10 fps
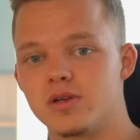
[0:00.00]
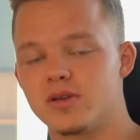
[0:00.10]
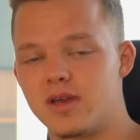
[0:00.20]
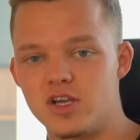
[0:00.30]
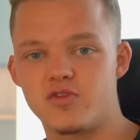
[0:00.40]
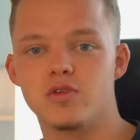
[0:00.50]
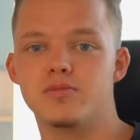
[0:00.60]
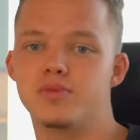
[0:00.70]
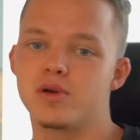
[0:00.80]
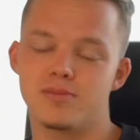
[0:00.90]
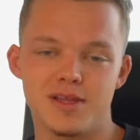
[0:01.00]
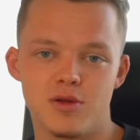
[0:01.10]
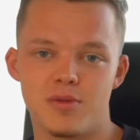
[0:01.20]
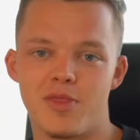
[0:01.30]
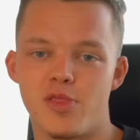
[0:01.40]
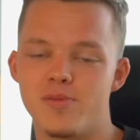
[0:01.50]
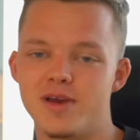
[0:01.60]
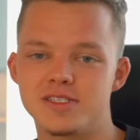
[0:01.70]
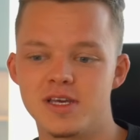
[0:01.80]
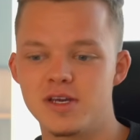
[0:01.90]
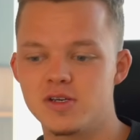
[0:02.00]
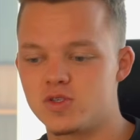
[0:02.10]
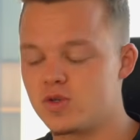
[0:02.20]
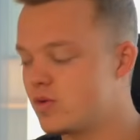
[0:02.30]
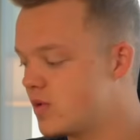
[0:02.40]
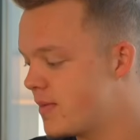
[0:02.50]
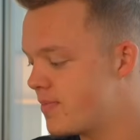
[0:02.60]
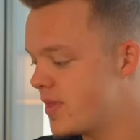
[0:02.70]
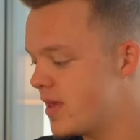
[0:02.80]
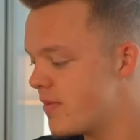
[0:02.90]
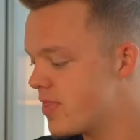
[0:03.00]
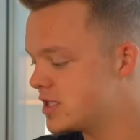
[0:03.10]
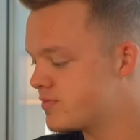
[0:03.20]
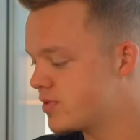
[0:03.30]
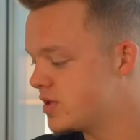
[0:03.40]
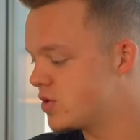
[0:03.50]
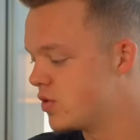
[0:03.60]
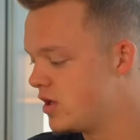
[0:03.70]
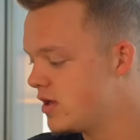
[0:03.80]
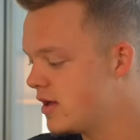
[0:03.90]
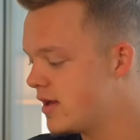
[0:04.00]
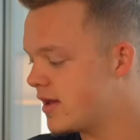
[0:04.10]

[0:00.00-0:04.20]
cash flow, bring in money on a monthly basis. So yeah, that's pretty cool.